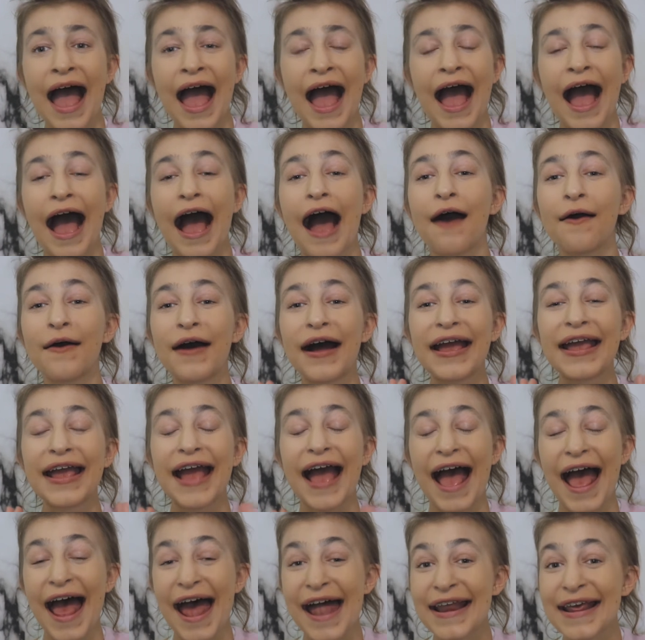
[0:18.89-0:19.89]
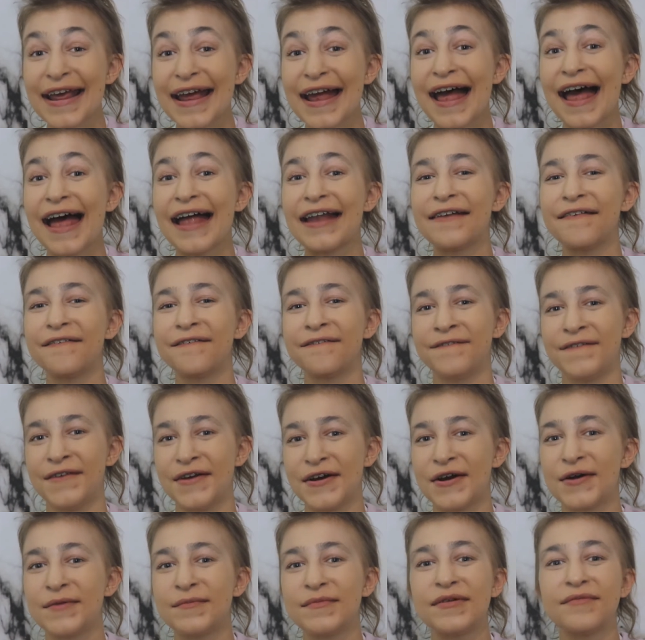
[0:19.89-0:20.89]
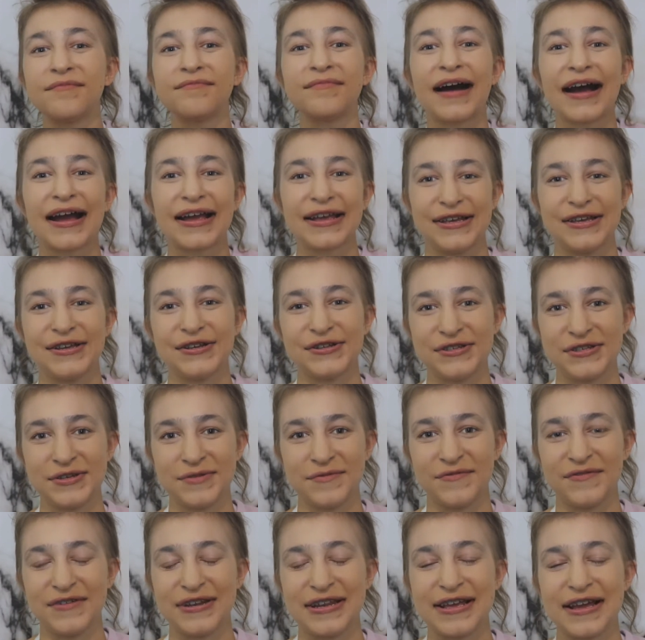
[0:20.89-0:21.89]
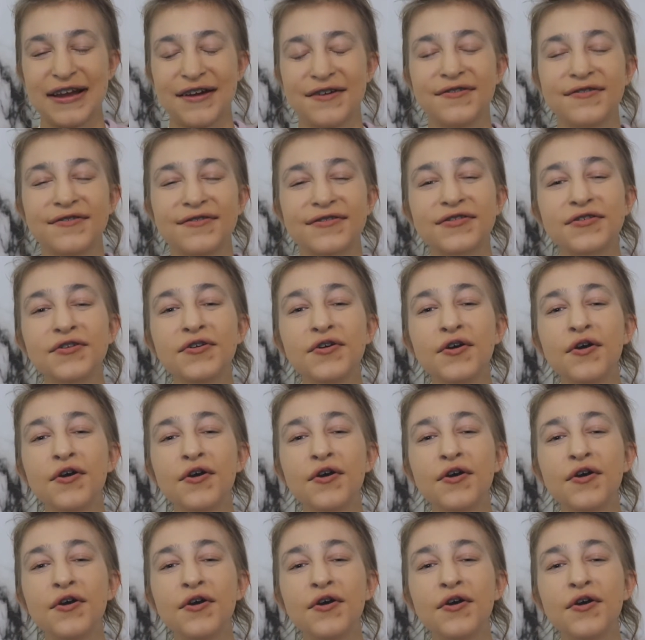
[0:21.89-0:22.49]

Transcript: how I edit and film my YouTube videos.